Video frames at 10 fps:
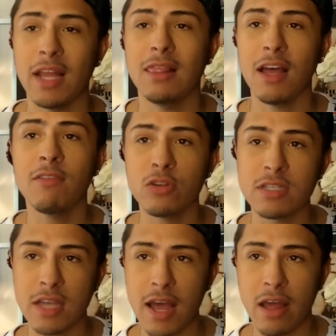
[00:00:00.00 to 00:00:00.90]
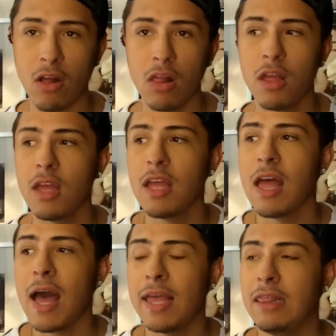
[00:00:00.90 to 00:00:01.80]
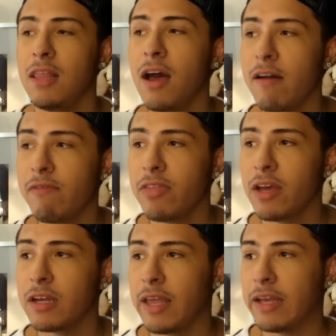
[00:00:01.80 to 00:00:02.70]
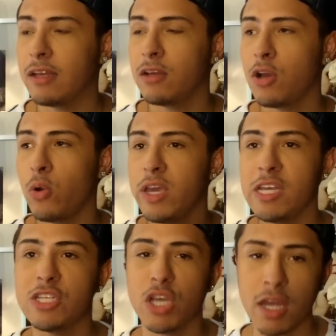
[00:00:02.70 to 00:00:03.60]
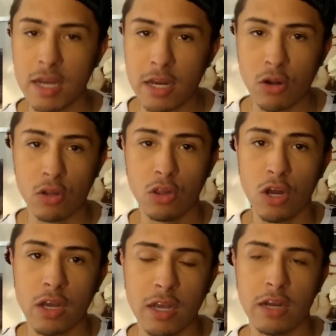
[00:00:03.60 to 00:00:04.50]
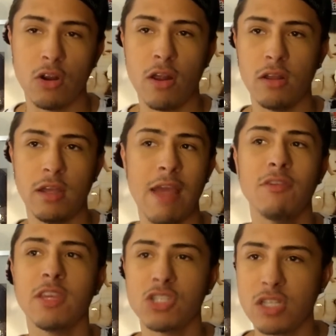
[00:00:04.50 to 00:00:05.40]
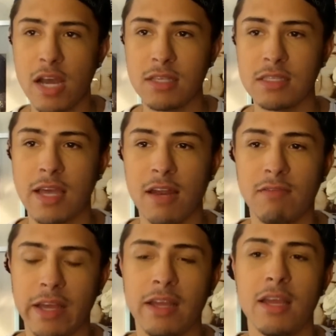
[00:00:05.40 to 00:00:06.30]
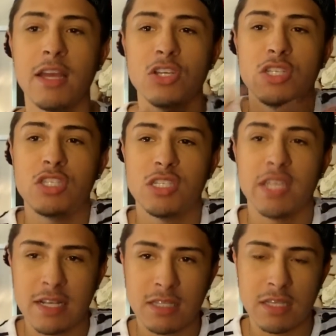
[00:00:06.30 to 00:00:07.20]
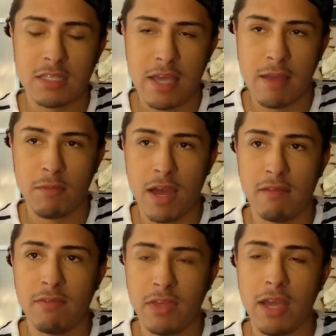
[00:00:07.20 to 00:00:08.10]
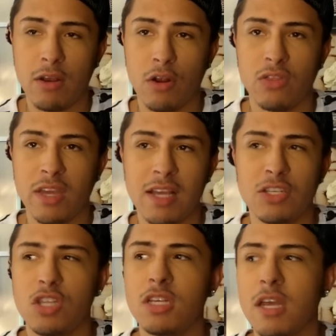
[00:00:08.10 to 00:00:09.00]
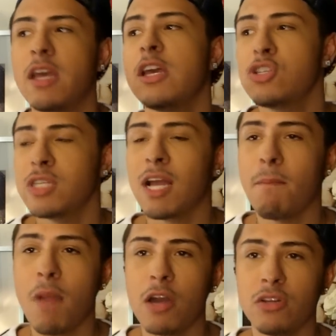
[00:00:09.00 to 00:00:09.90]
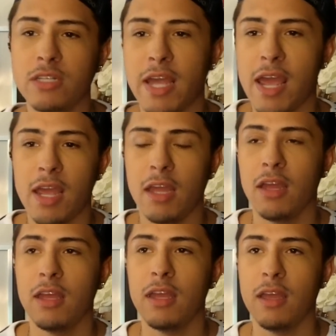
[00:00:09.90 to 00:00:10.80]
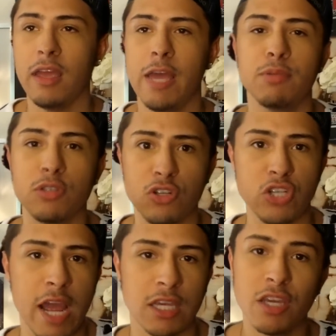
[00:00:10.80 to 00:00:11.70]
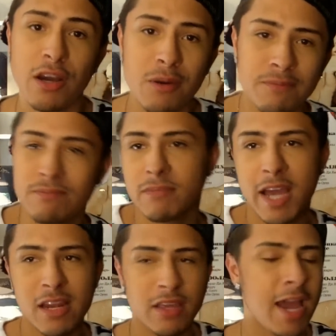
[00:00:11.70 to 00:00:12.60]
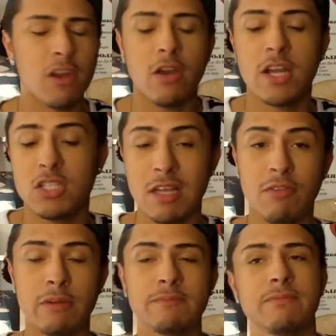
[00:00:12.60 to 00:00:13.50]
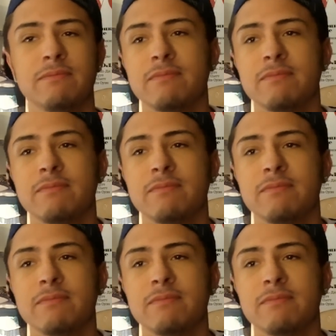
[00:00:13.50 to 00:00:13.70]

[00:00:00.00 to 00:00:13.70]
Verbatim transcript: I love her style. I love the like cohesion in her look and in her everything she does is kind of like she just sticks to the same kind of thing. Her thing she she's like a modern day hipster Jackie O kind of thing. I don't know. I just love her.